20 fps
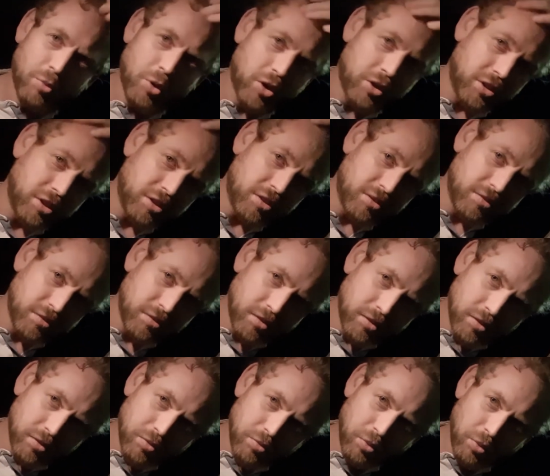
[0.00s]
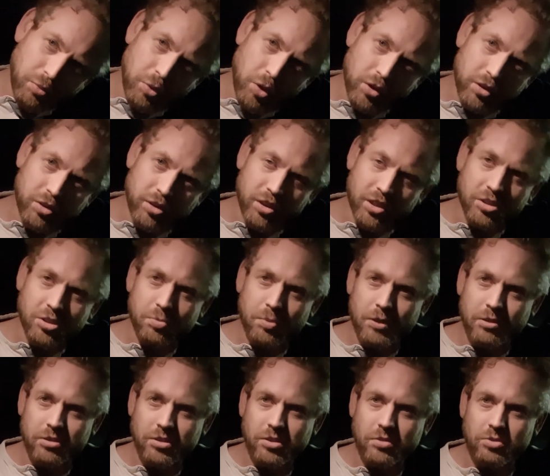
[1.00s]
what a good
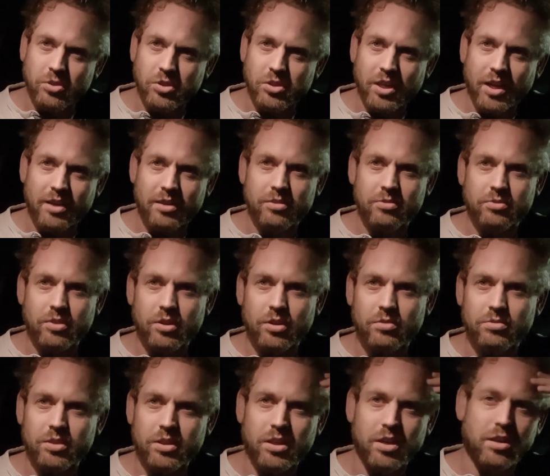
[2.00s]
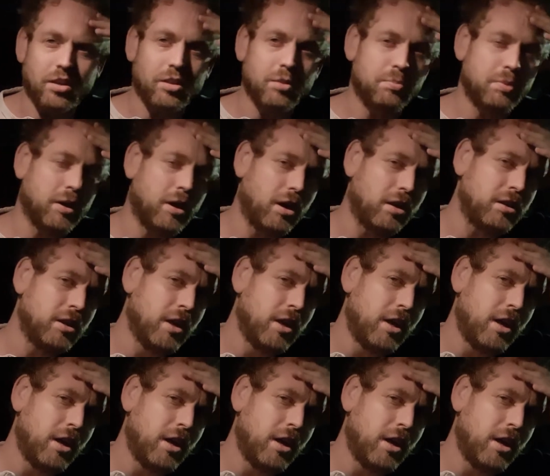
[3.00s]
experience I've just had of the gig at the barn,